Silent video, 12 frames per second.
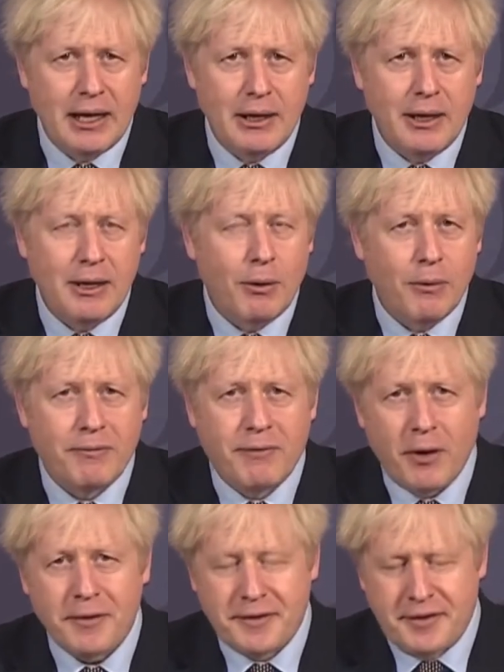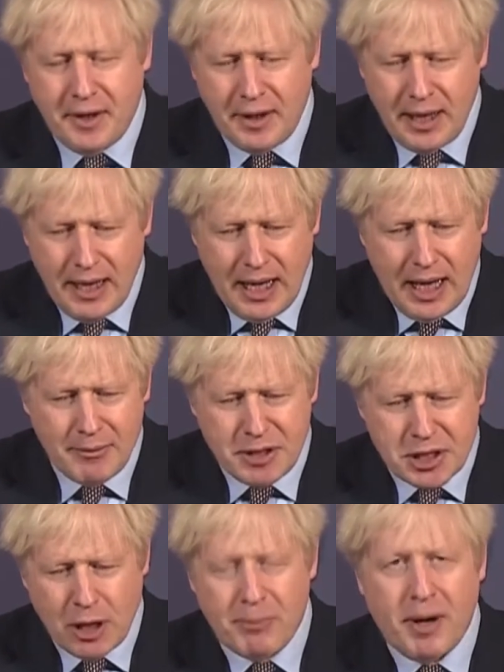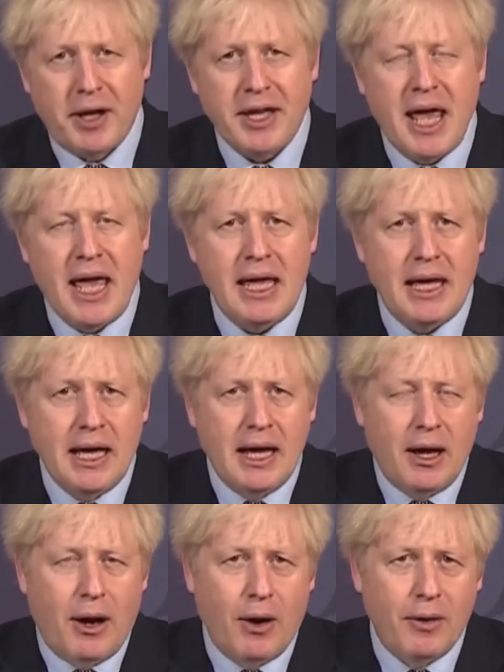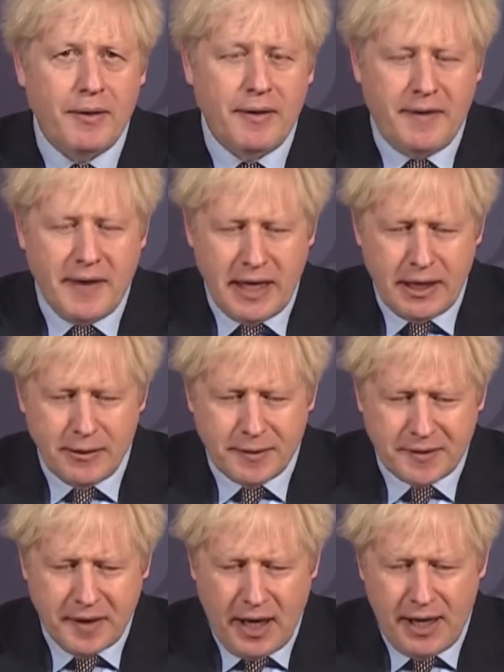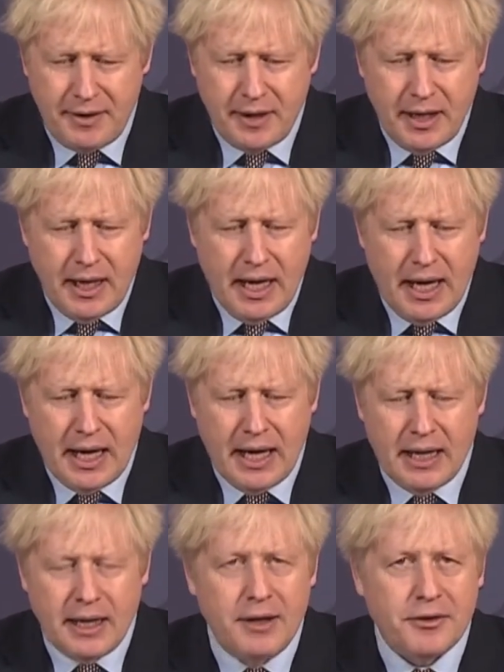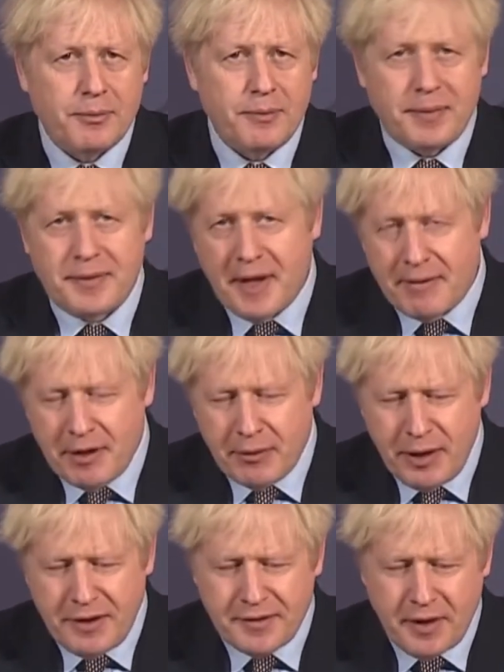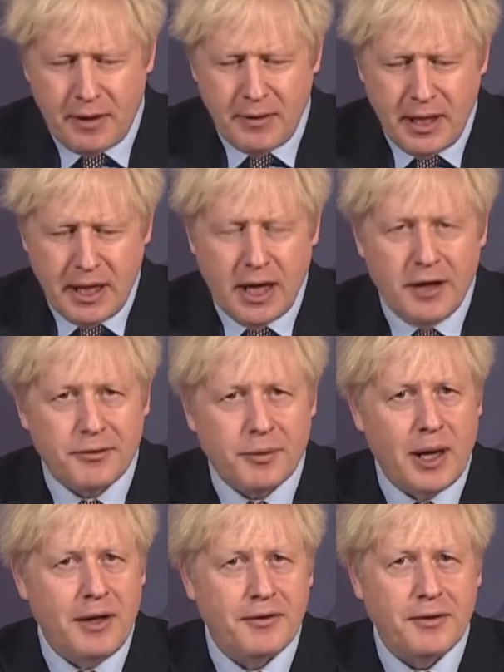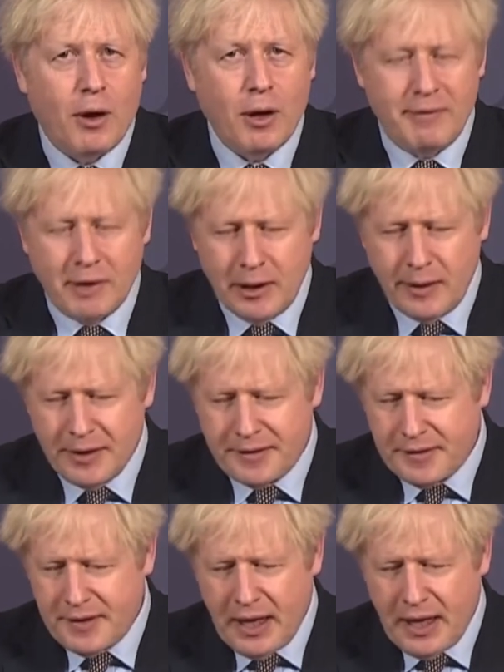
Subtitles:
Lord Frost and Michel Barnier on the EU side, as Stephanie Riso, as well as Oliver Lewis,